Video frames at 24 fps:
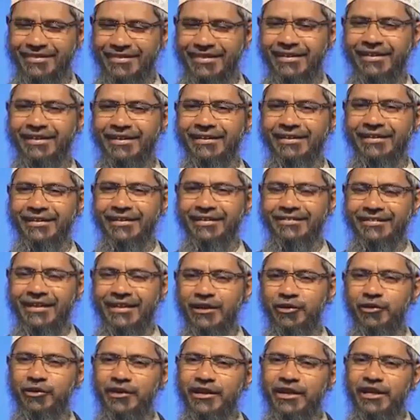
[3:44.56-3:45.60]
thing that
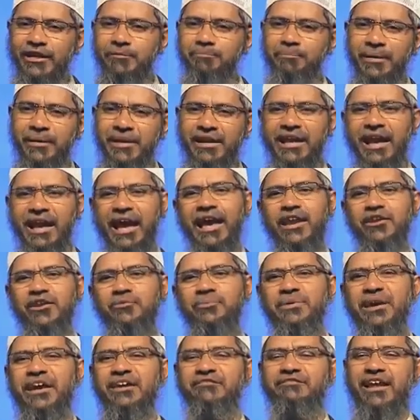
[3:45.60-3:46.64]
you eat pig and you
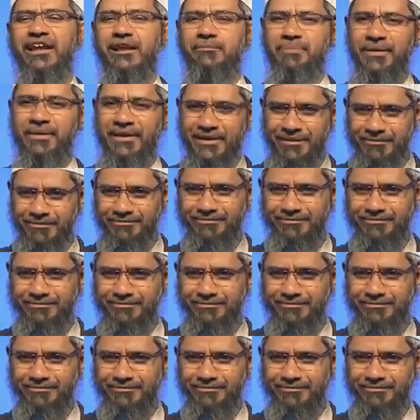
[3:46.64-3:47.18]
behave like pig.